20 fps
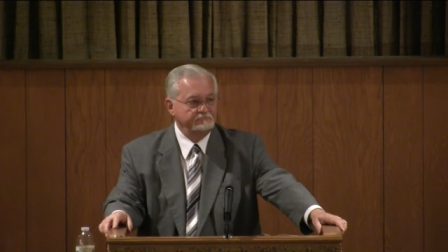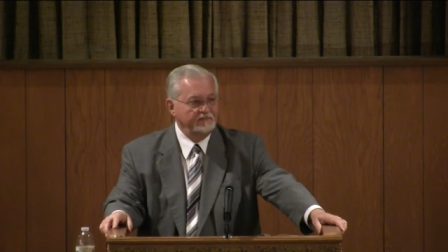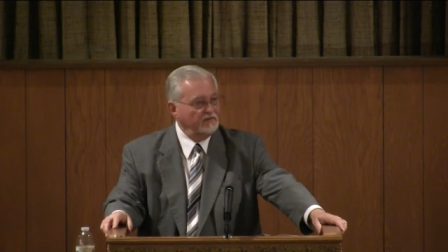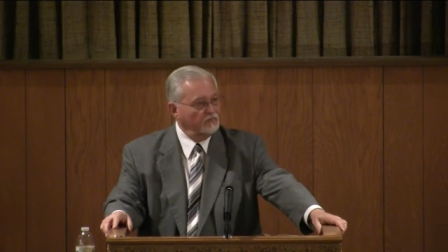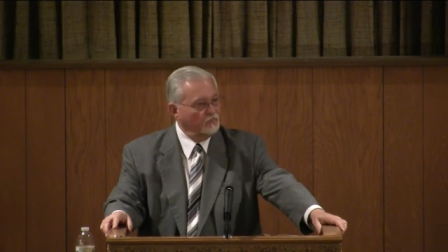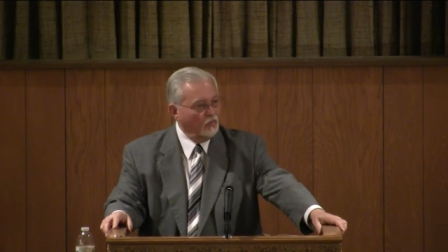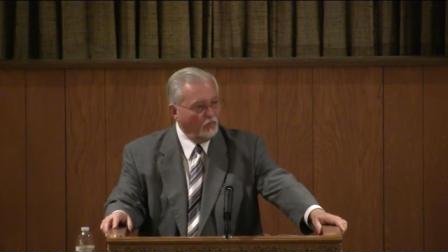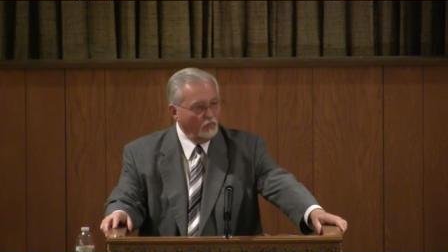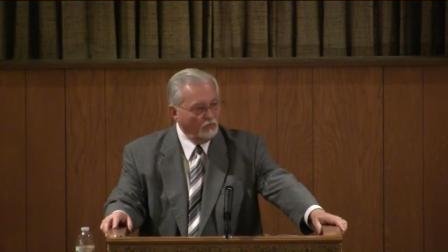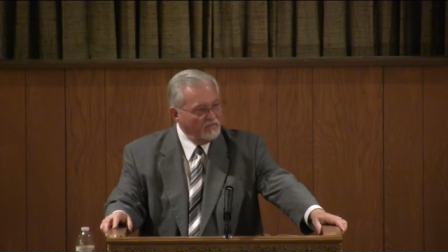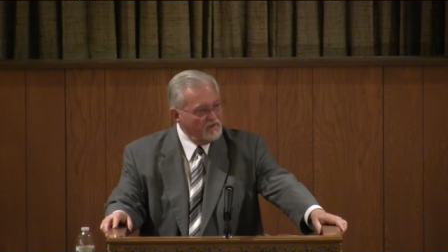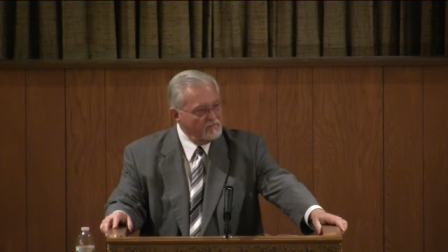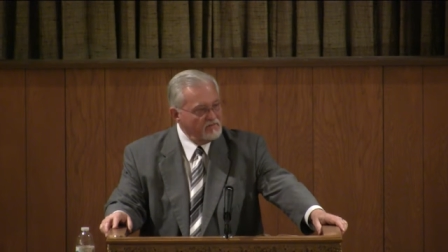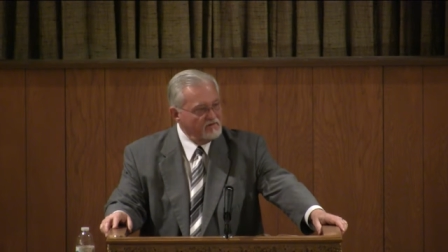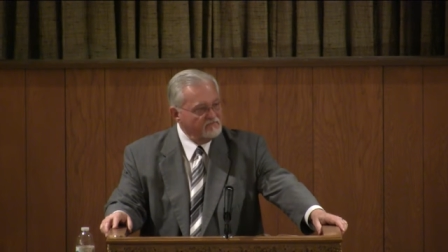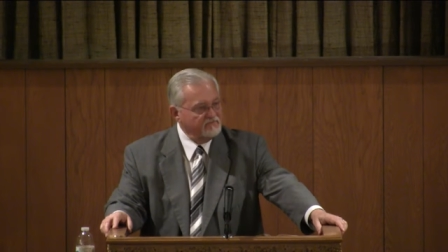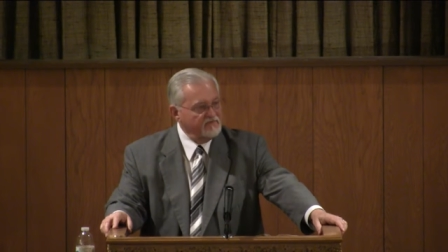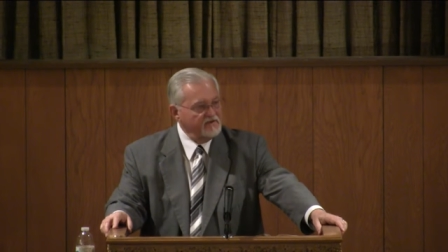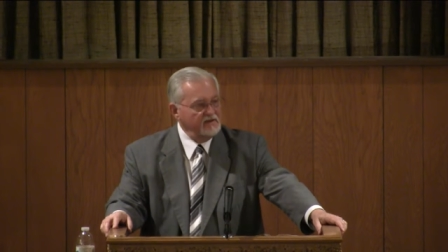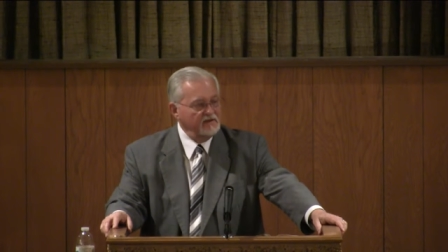It won't be by
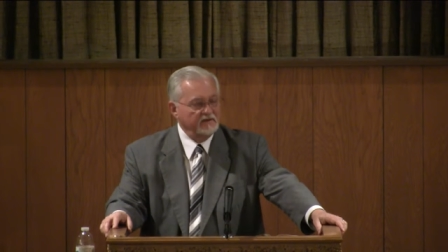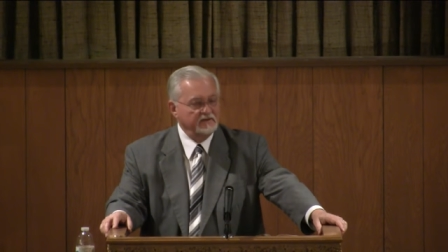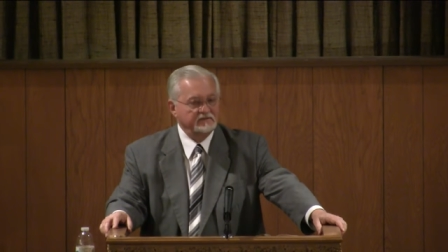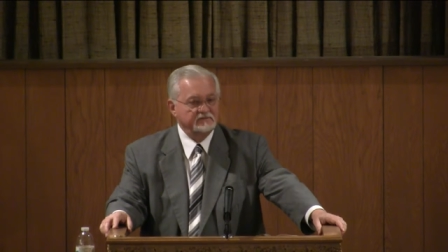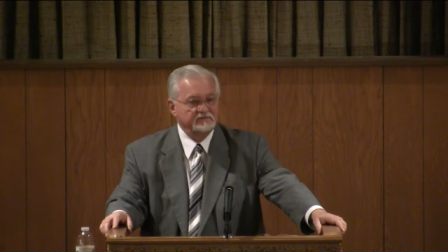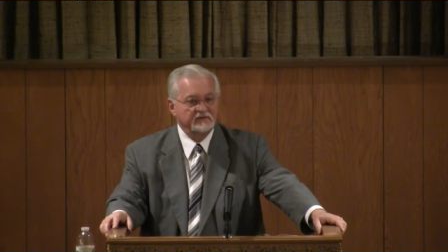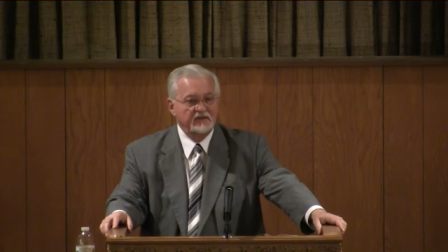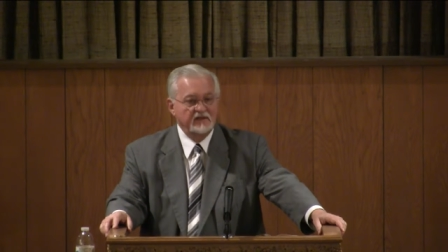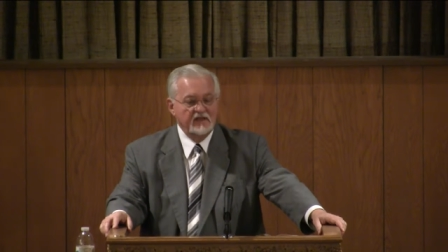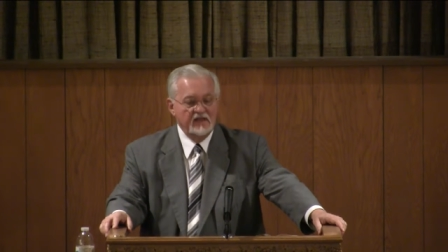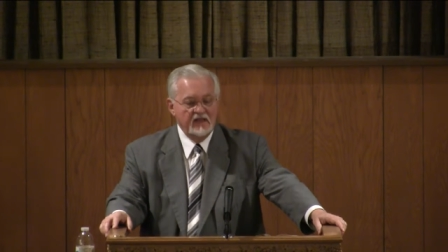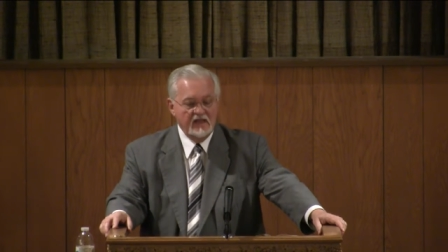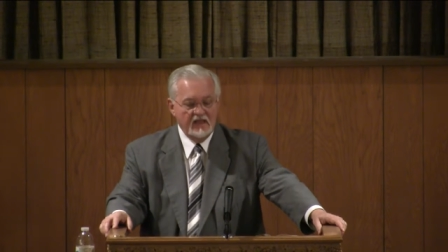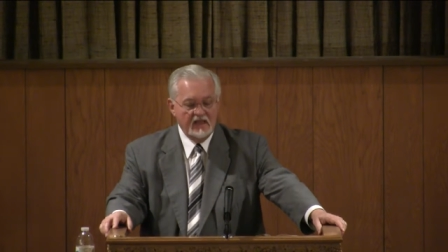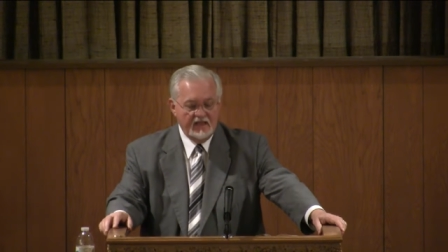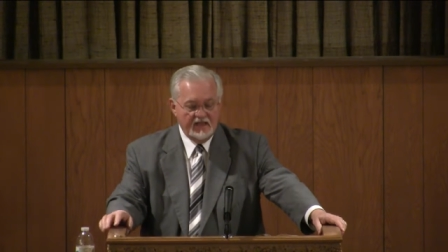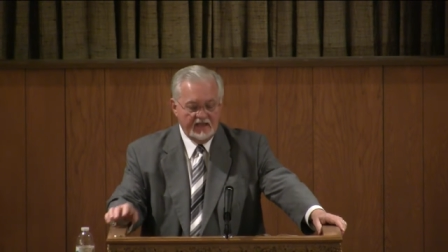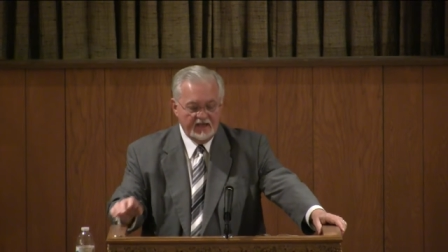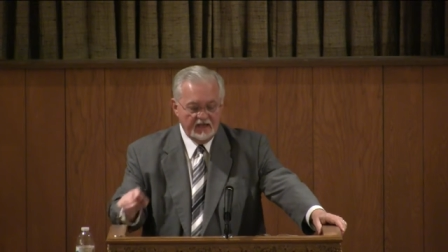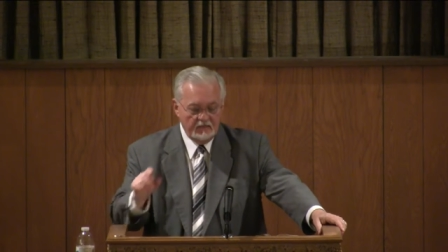feelings.
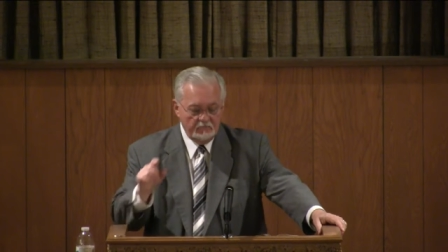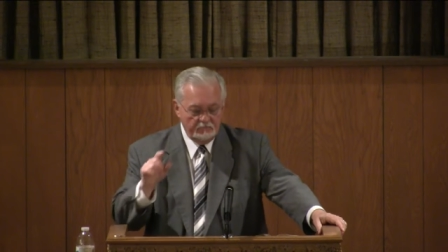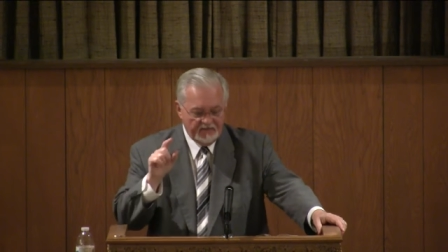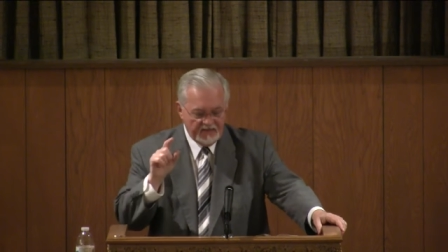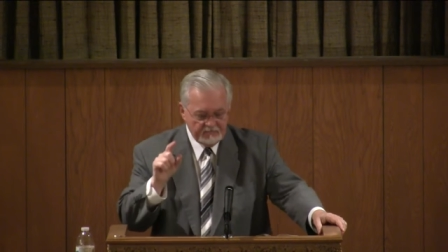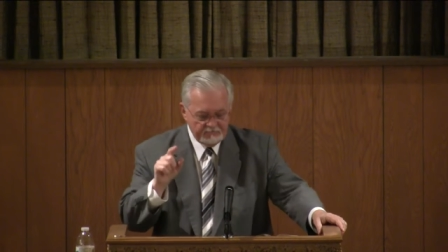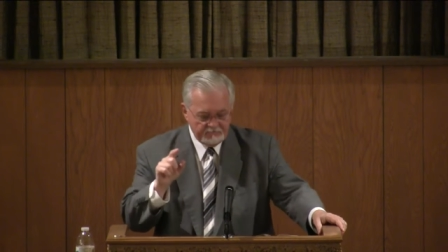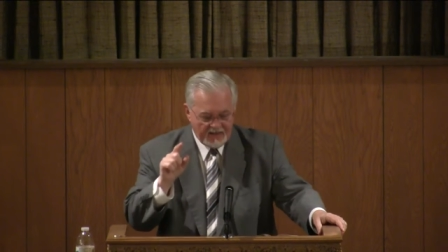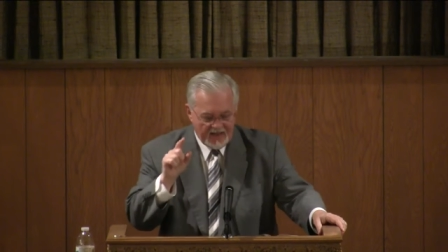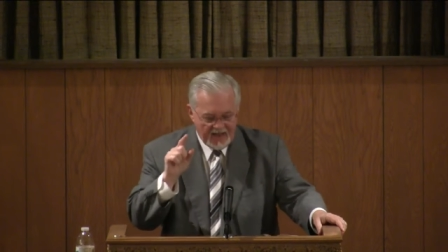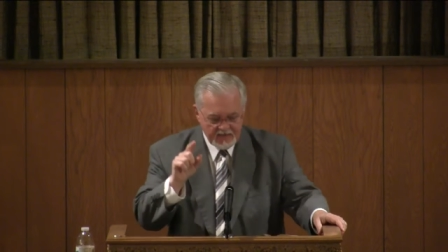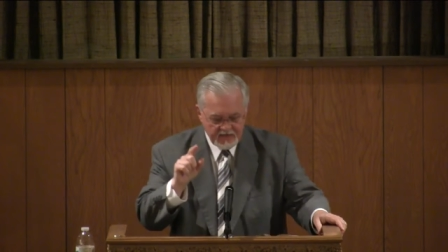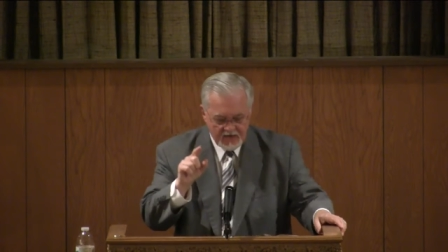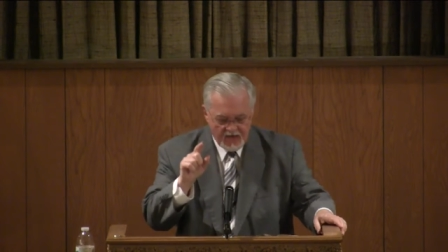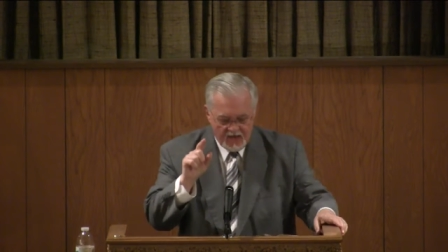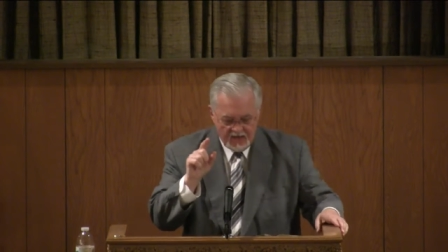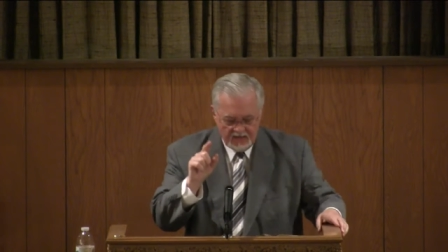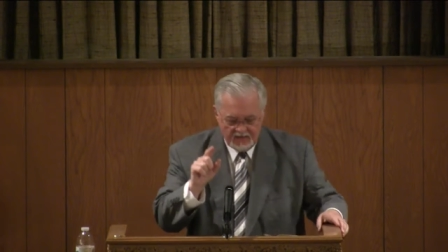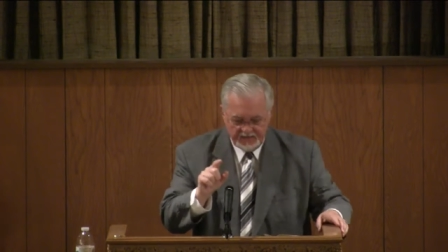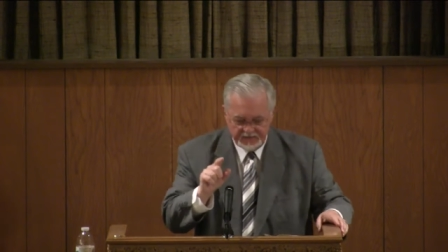It'll be my
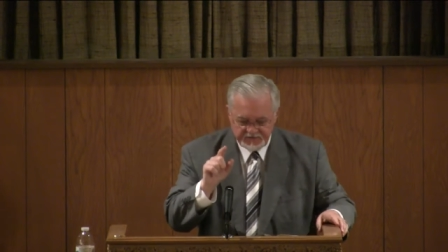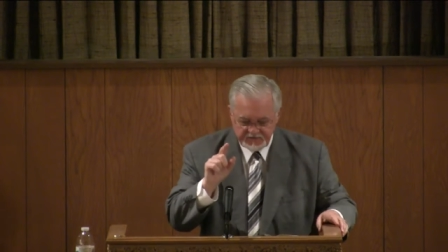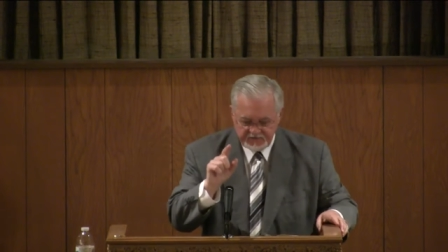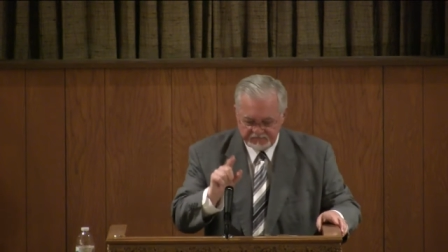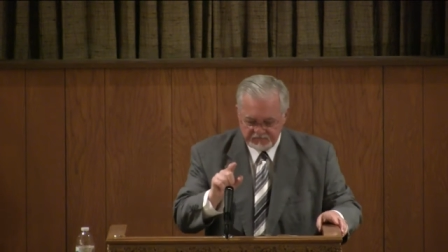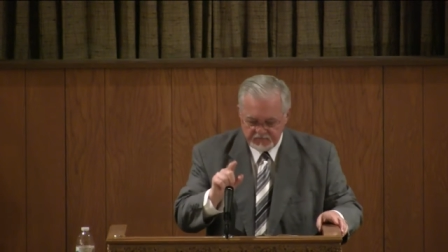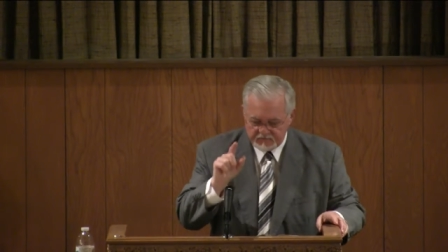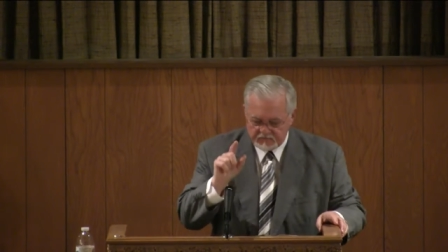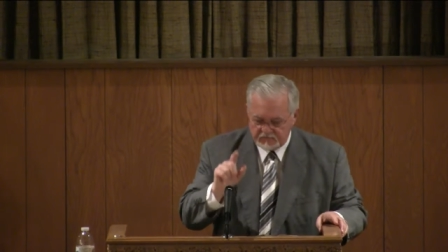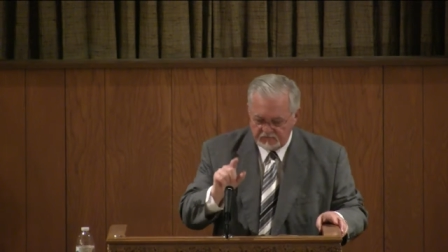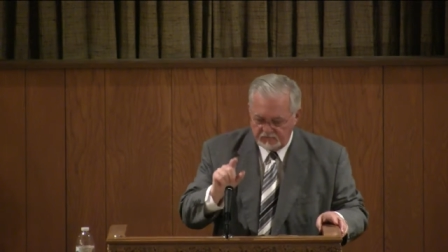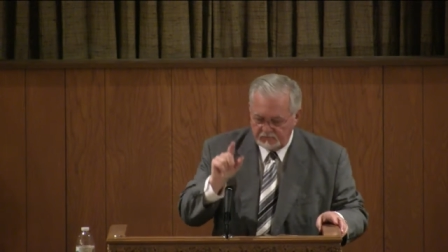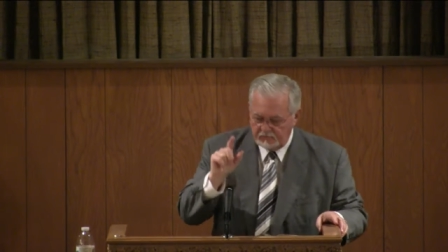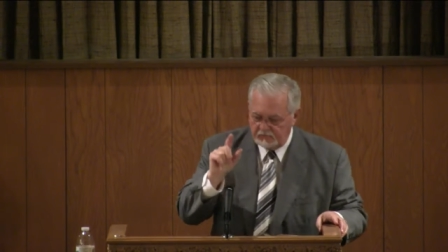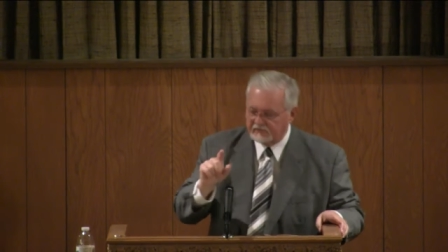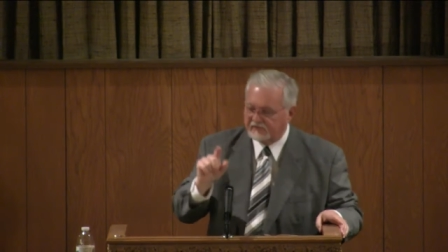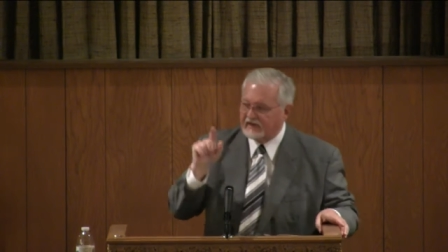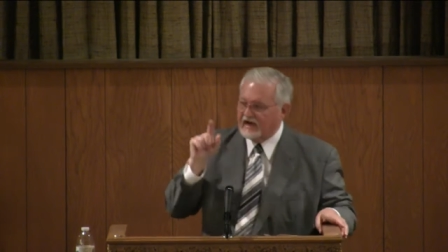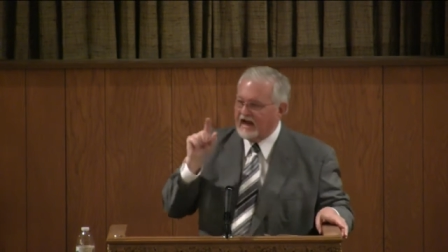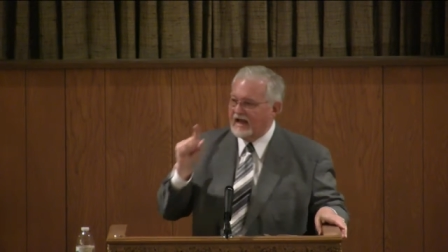knowledge of the
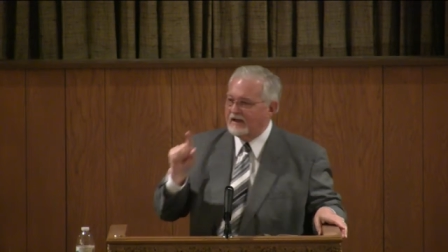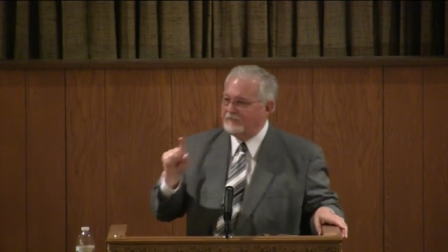truth that I'm